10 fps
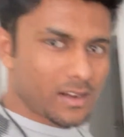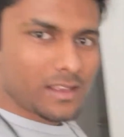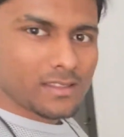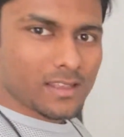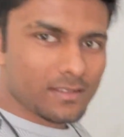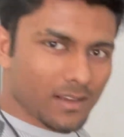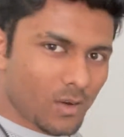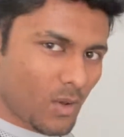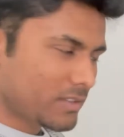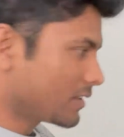and that's the
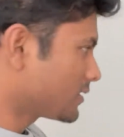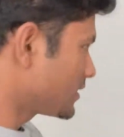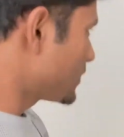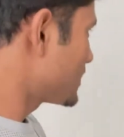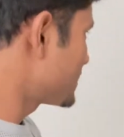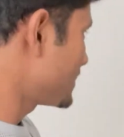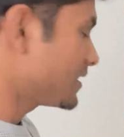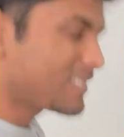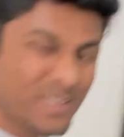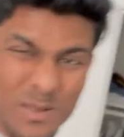closet. You can see
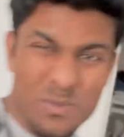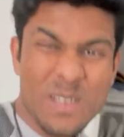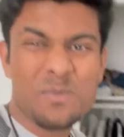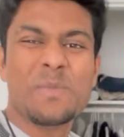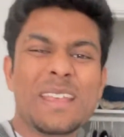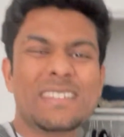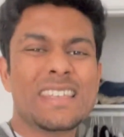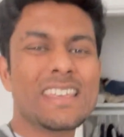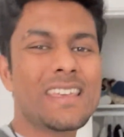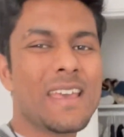it's a bit
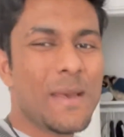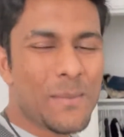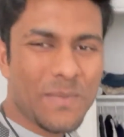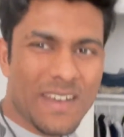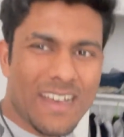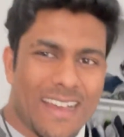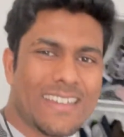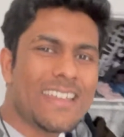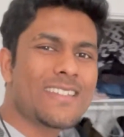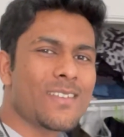messy, but
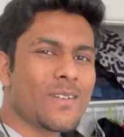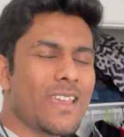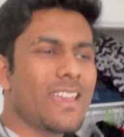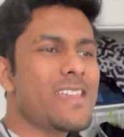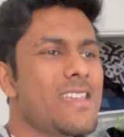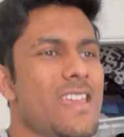it's okay.